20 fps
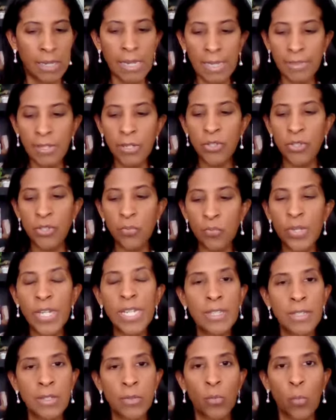And there's a
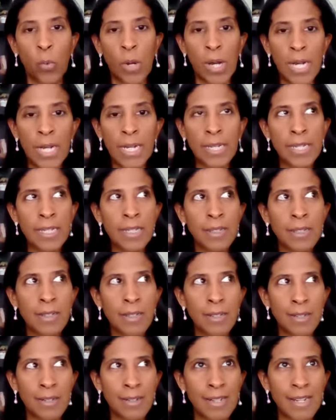reason why
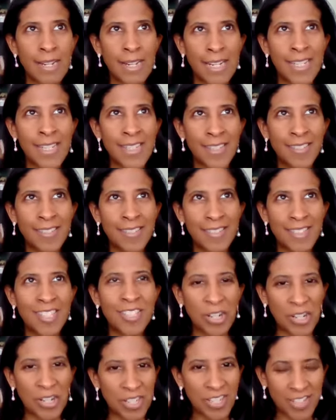I
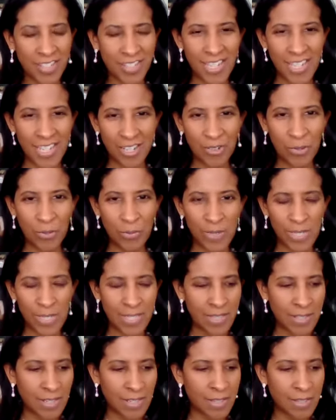started the candle
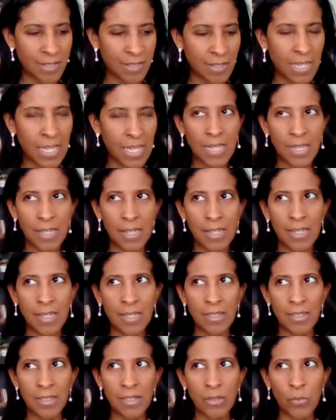business.
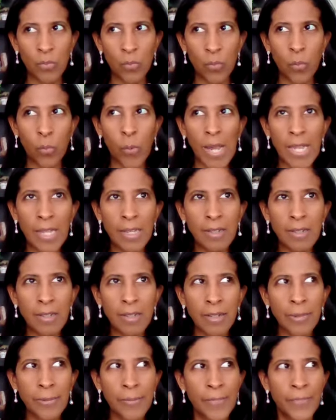And
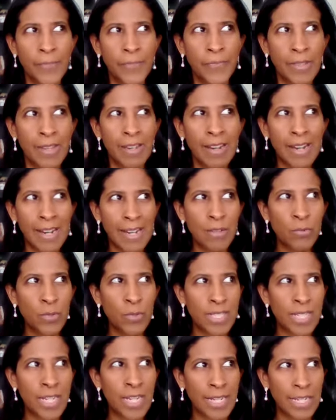when I
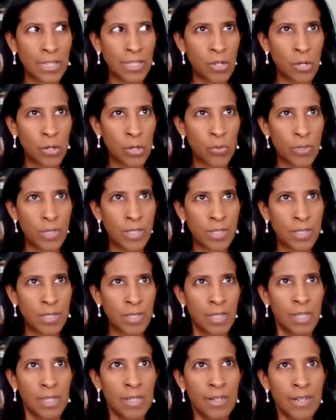was
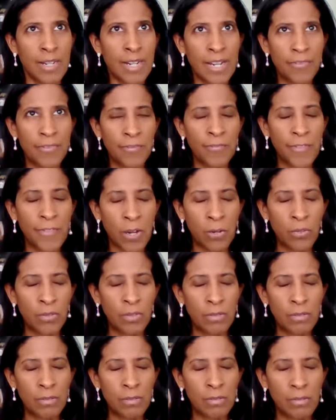diagnosed, I
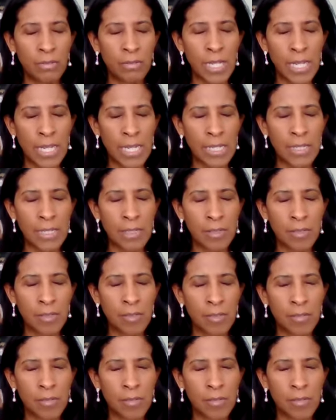felt like